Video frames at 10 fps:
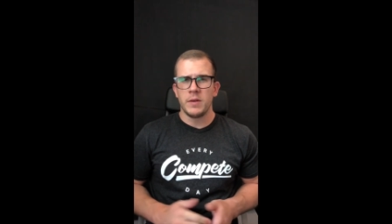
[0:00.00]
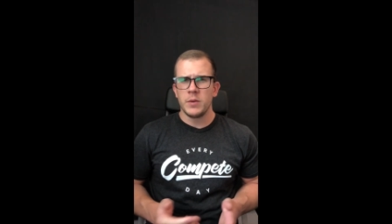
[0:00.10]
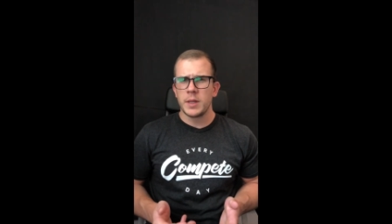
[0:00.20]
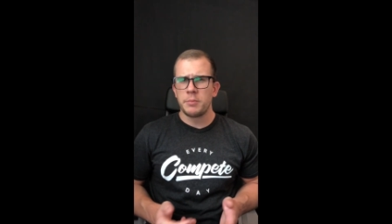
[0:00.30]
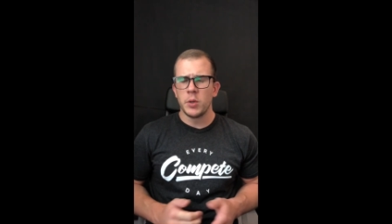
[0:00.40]

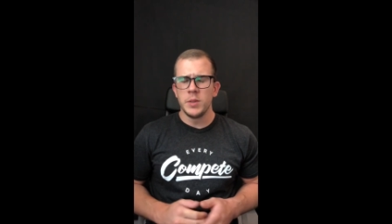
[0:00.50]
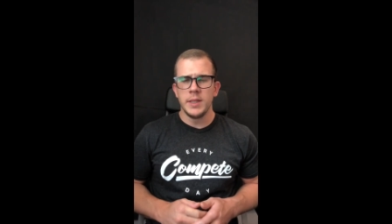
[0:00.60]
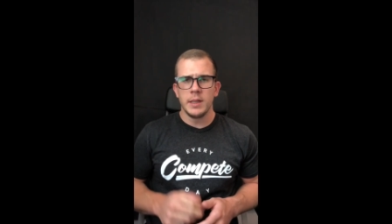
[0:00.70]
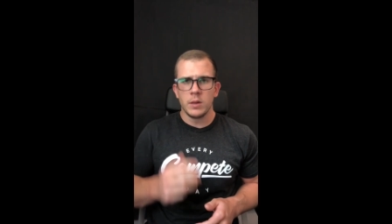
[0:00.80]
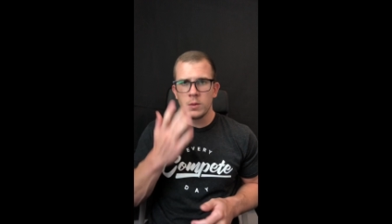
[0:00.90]
With the
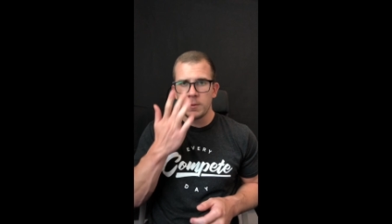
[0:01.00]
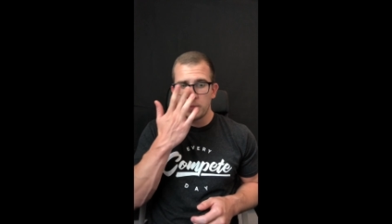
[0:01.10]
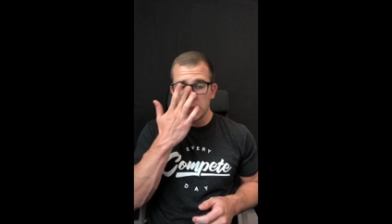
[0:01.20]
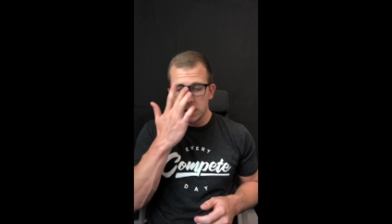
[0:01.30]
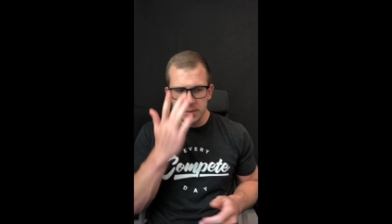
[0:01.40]
protein
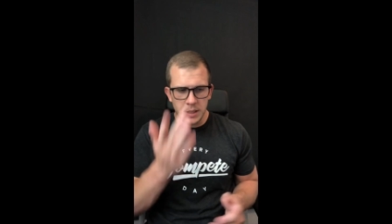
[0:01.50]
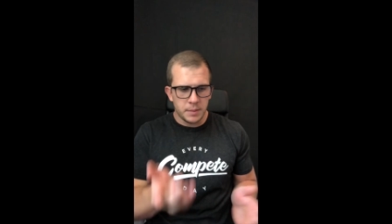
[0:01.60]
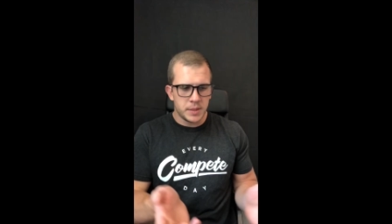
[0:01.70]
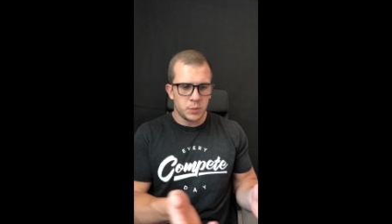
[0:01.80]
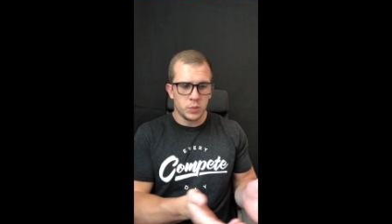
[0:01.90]
goal,
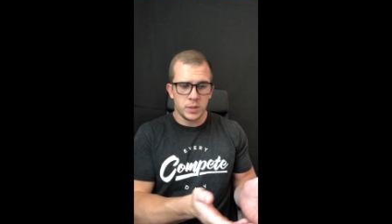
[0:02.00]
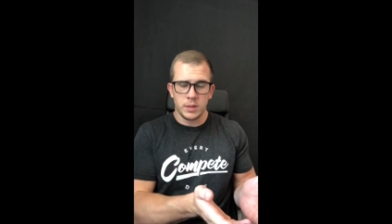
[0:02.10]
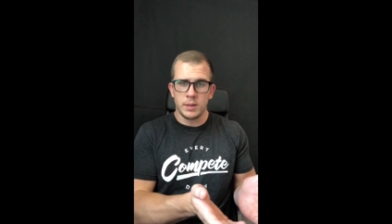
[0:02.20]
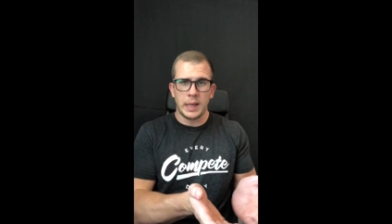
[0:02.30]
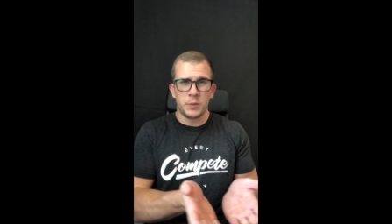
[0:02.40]
sometimes
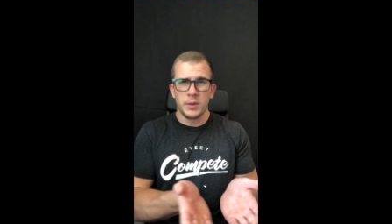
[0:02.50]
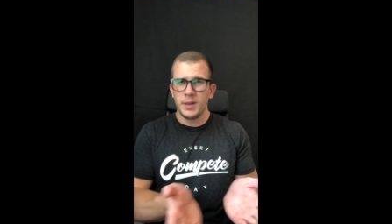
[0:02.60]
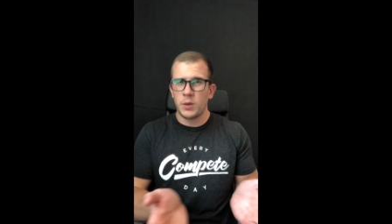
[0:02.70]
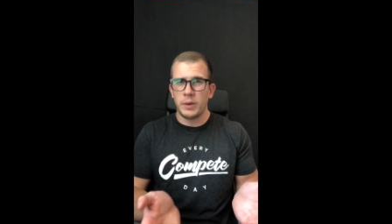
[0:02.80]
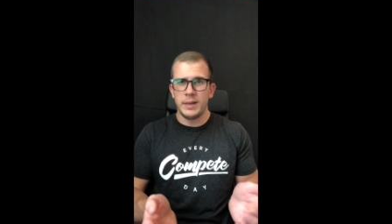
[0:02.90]

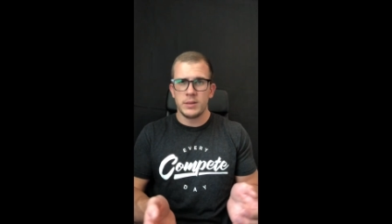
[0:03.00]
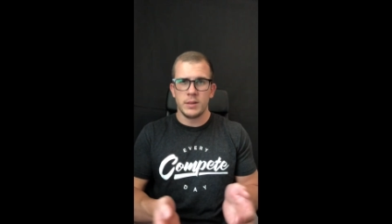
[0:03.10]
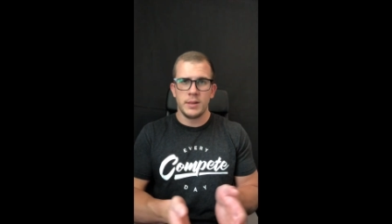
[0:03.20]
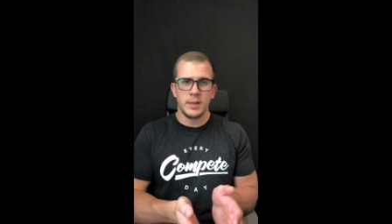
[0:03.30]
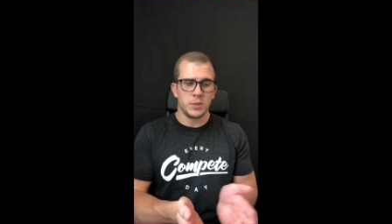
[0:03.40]
really the range
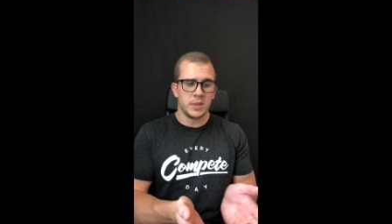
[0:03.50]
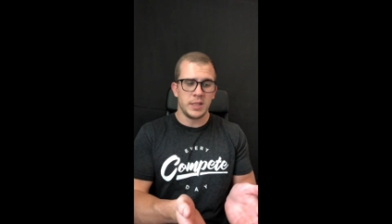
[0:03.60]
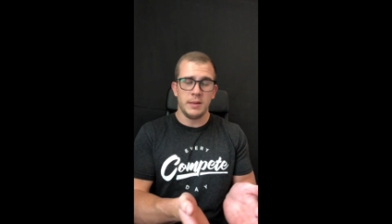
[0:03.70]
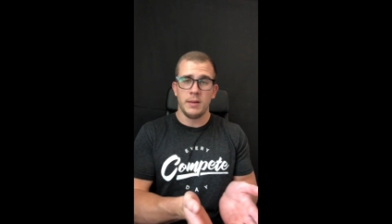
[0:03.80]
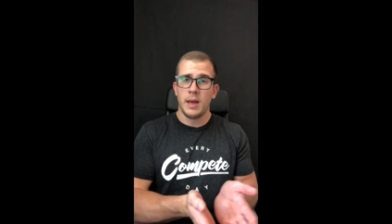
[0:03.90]
on this, we'll
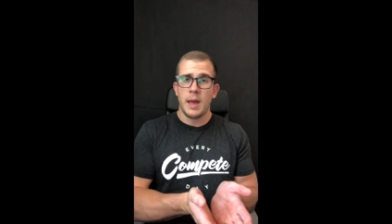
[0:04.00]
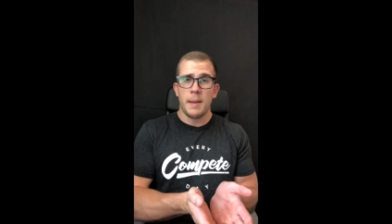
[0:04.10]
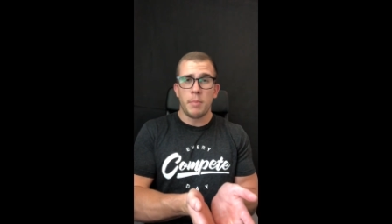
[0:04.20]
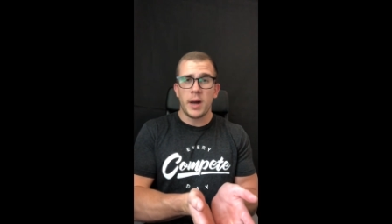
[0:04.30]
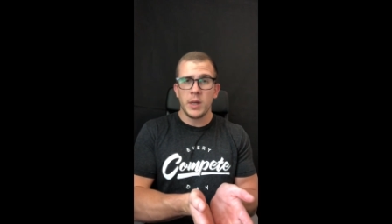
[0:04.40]
see
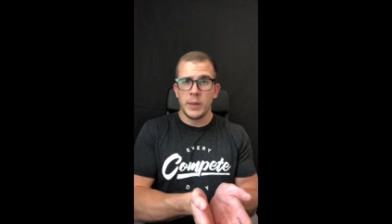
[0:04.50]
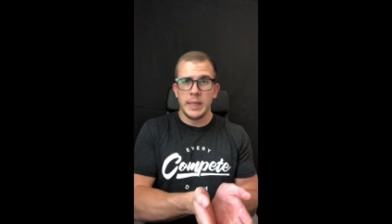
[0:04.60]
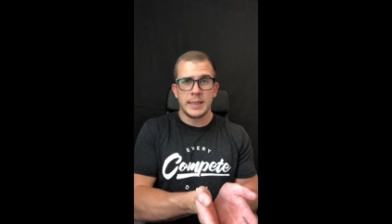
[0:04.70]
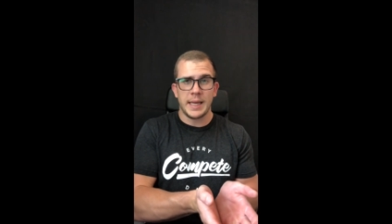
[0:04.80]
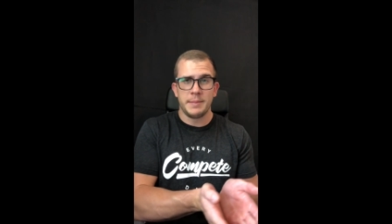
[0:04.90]
body
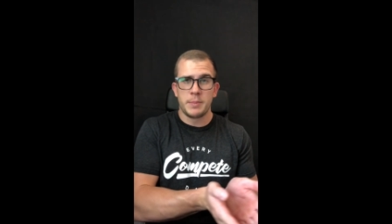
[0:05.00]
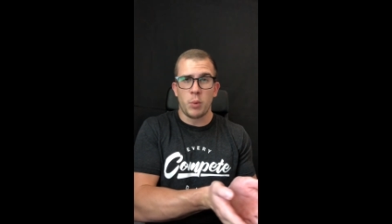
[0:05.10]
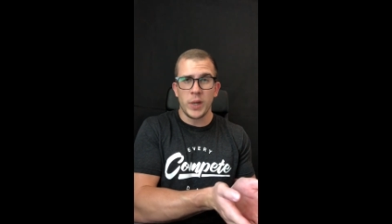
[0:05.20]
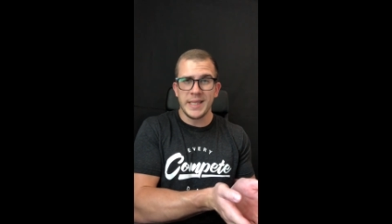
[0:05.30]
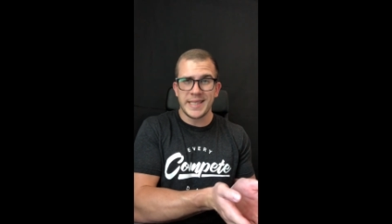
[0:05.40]
weight times
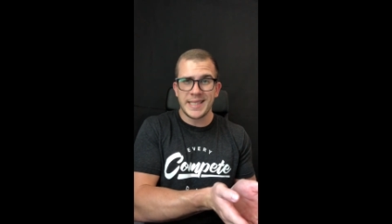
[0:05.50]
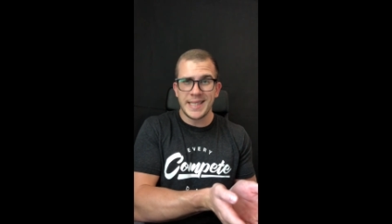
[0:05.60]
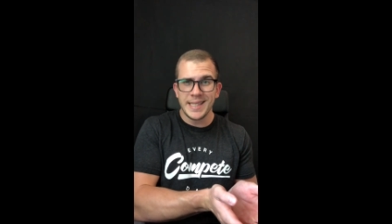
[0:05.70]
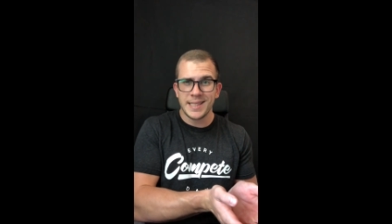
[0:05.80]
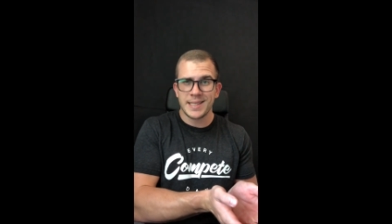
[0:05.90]

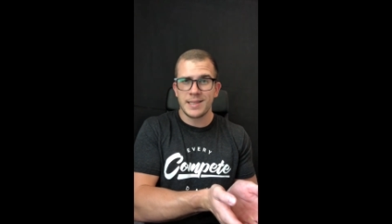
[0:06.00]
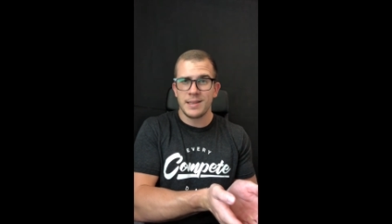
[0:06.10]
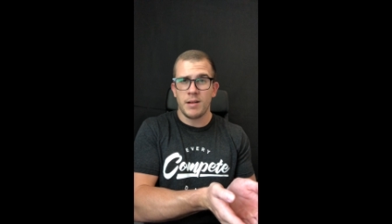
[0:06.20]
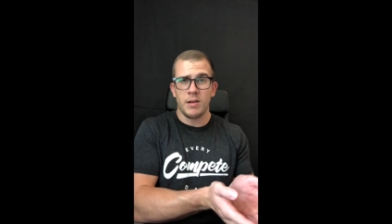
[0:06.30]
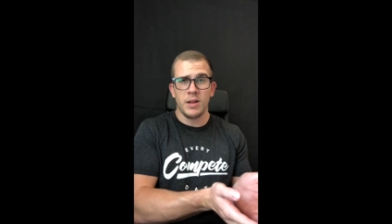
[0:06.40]

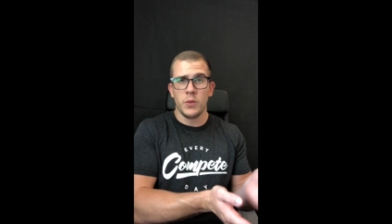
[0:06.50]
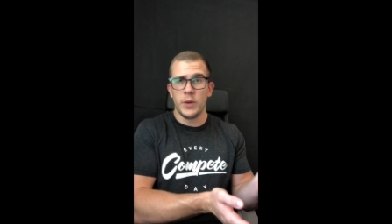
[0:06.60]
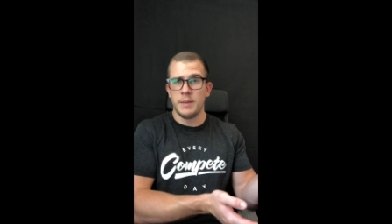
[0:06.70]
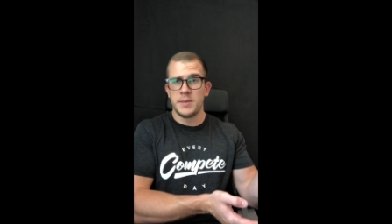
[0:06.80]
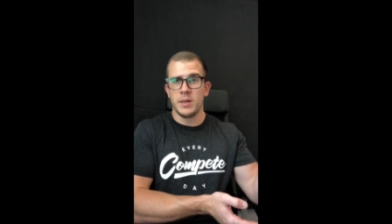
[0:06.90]
0.6 all the
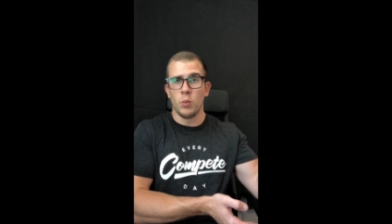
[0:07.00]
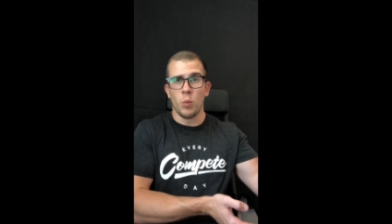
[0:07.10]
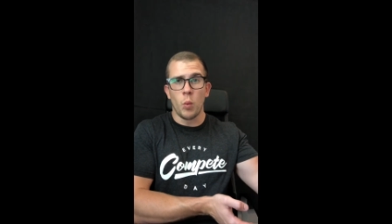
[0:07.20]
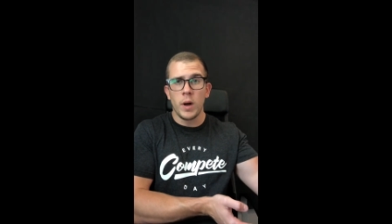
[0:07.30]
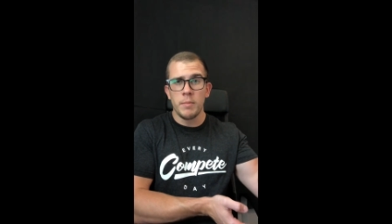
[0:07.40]
way up to
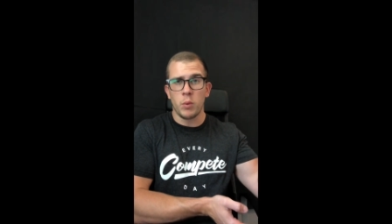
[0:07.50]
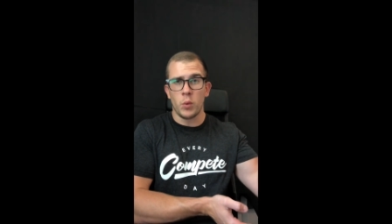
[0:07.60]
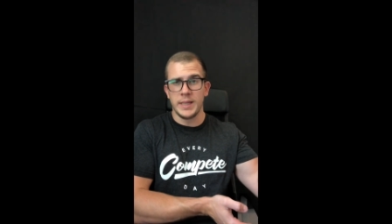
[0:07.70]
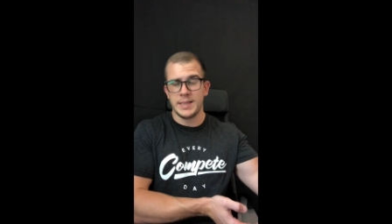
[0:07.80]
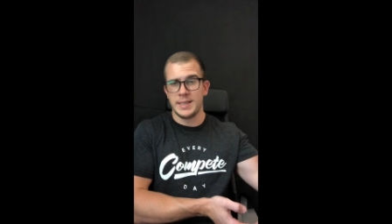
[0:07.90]

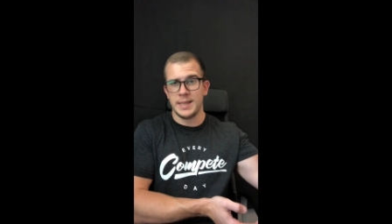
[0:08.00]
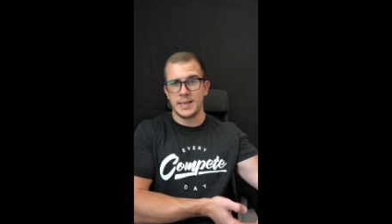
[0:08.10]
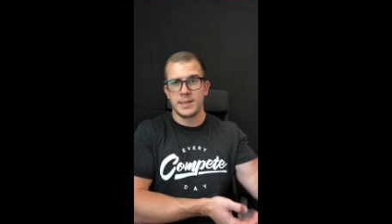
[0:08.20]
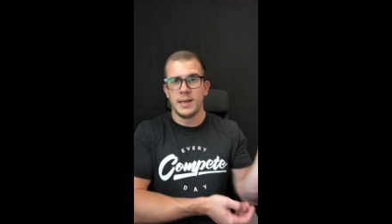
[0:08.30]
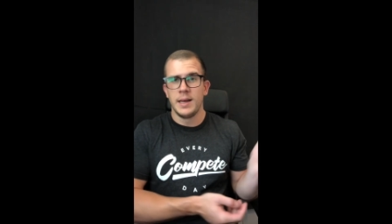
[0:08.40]

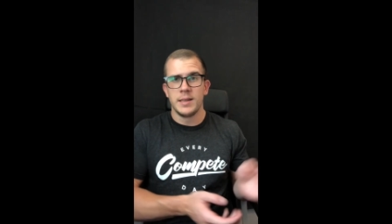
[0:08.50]
1.6.